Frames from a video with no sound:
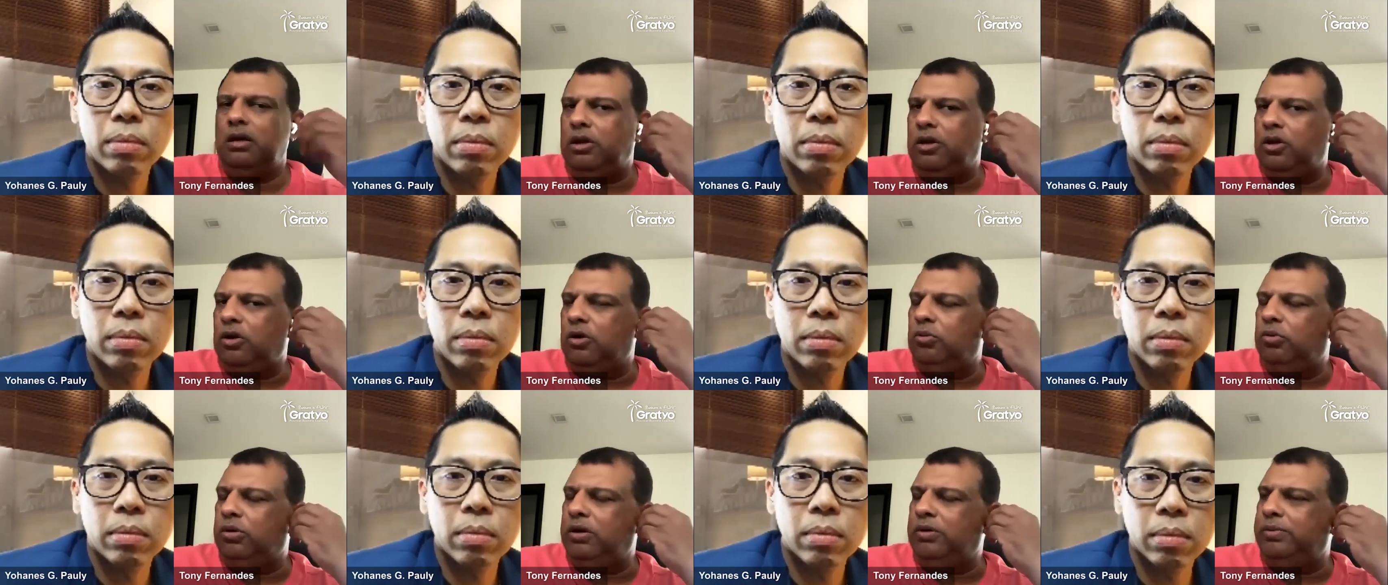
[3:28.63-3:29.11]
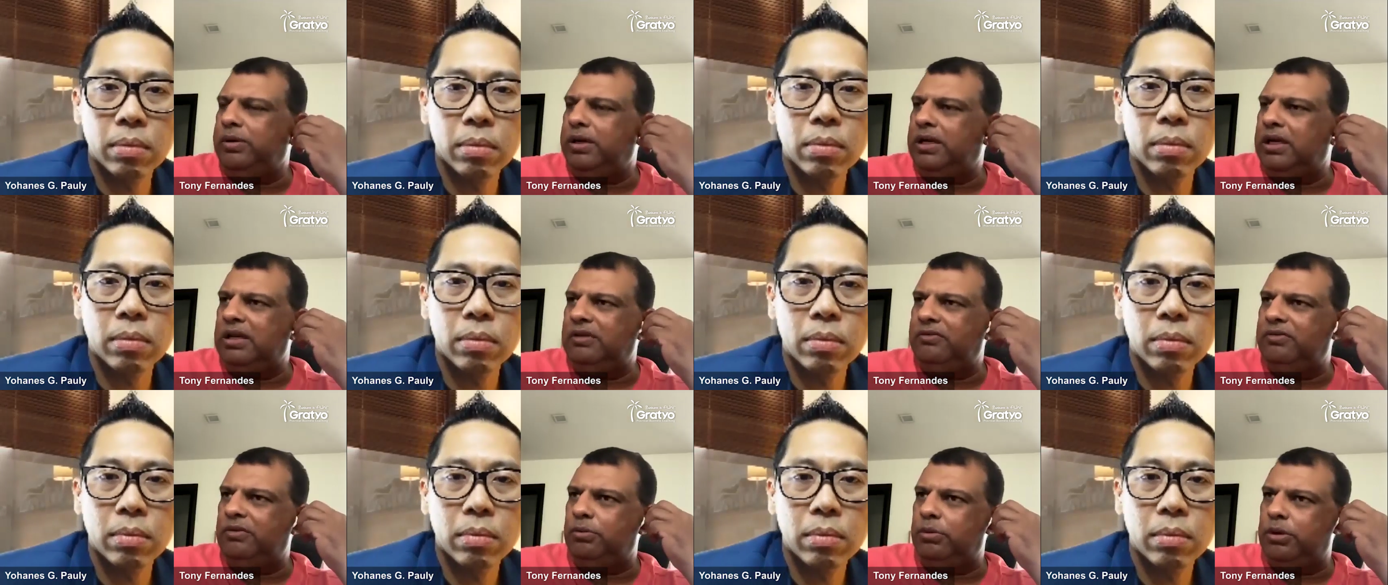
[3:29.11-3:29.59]
Speaker 1: You know, we've been
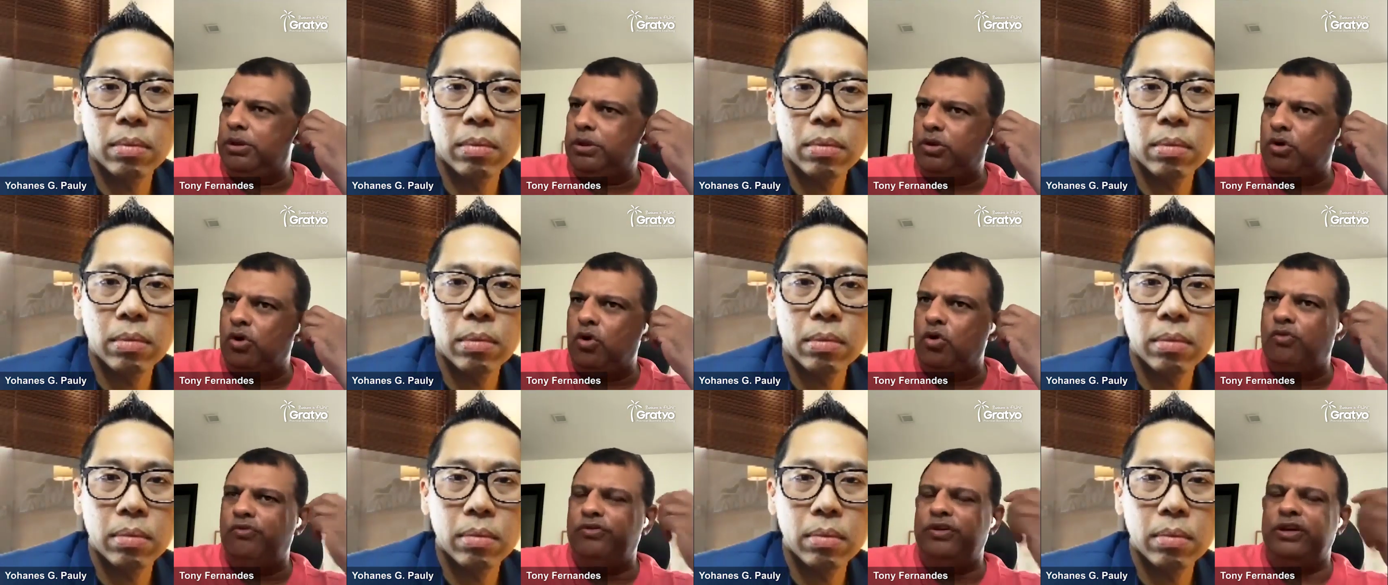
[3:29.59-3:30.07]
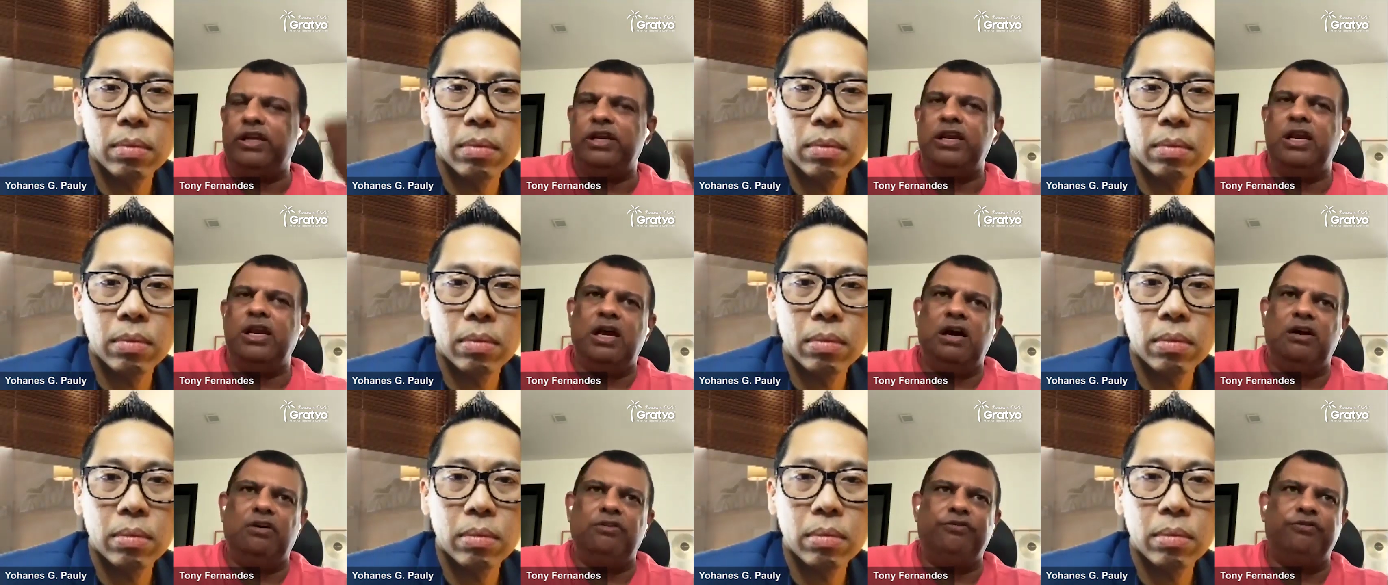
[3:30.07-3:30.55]
mm. living COVID
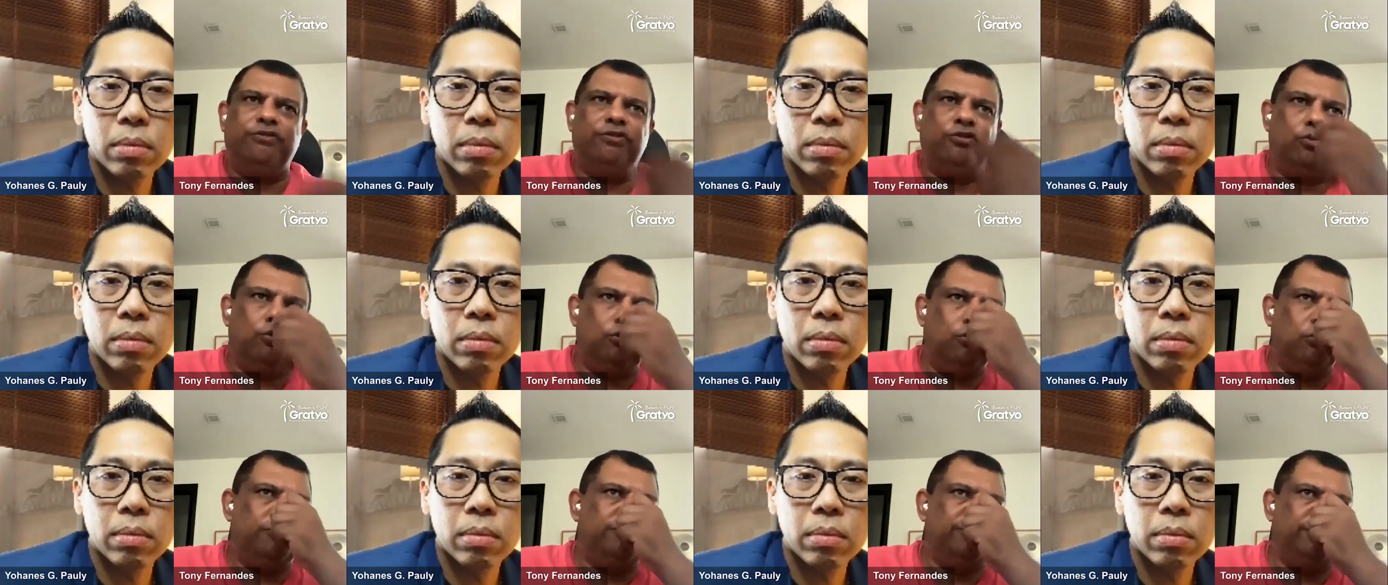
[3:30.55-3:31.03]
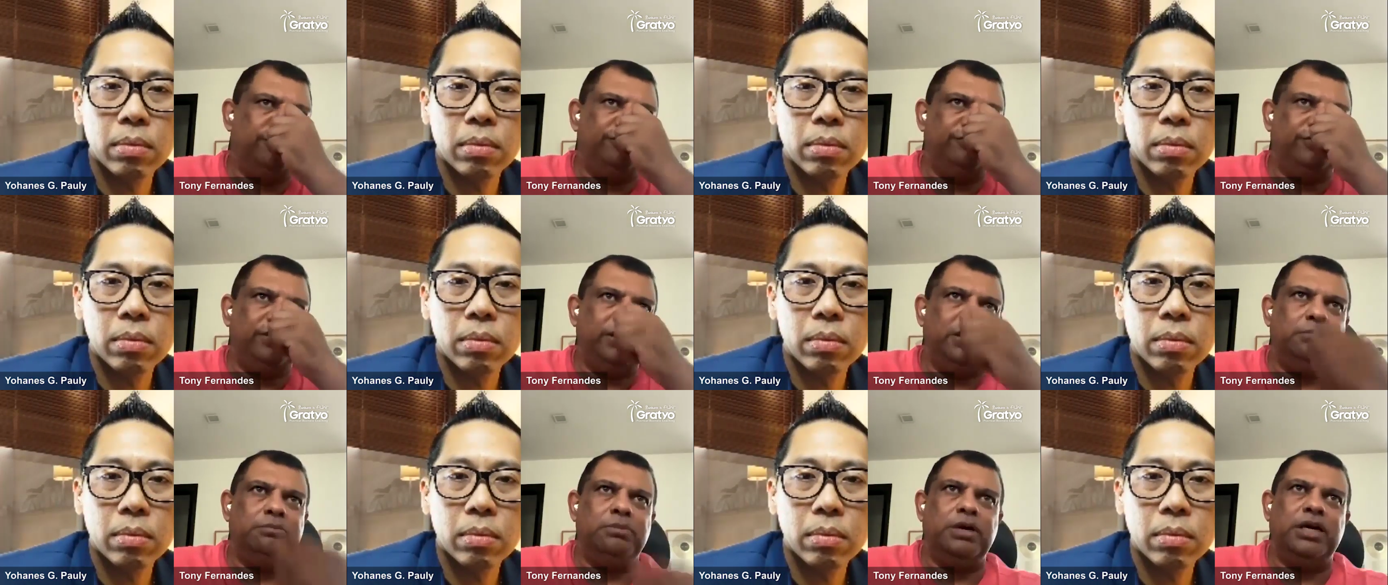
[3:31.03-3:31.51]
now for
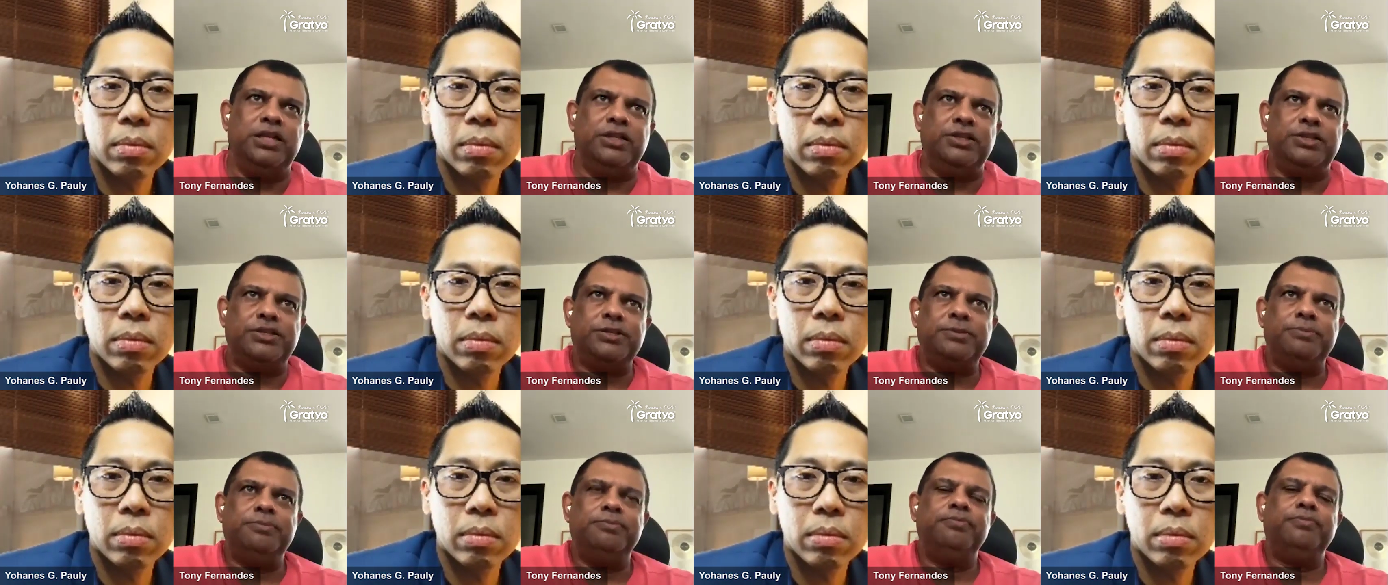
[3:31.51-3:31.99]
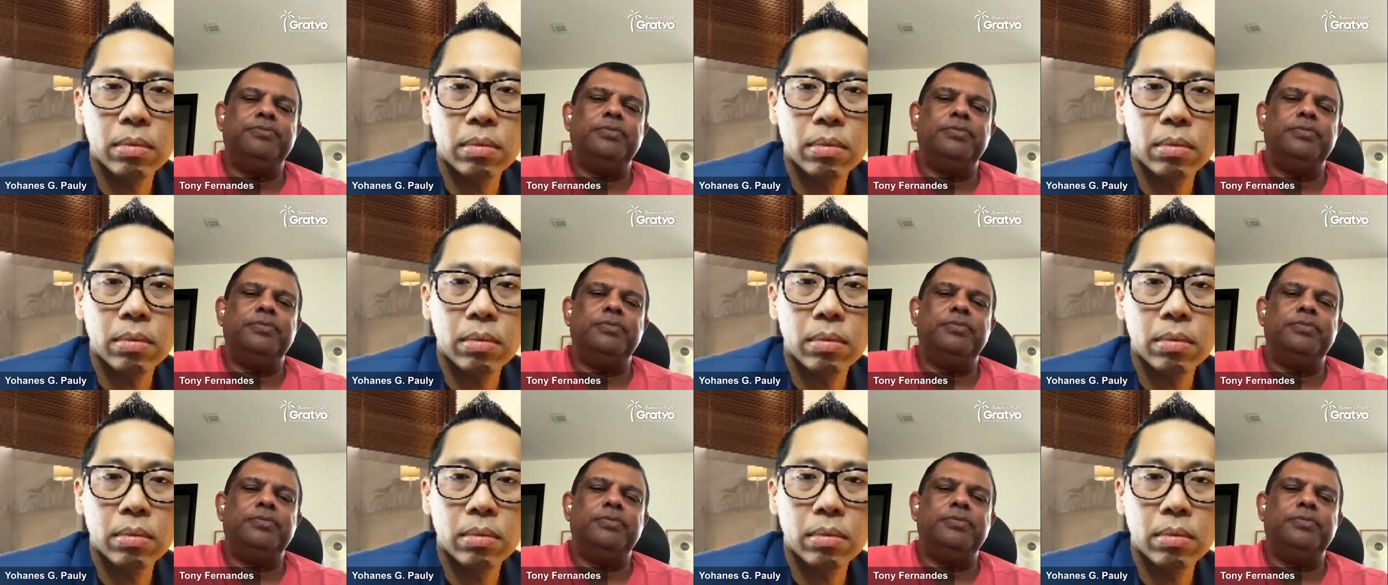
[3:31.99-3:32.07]
15 months.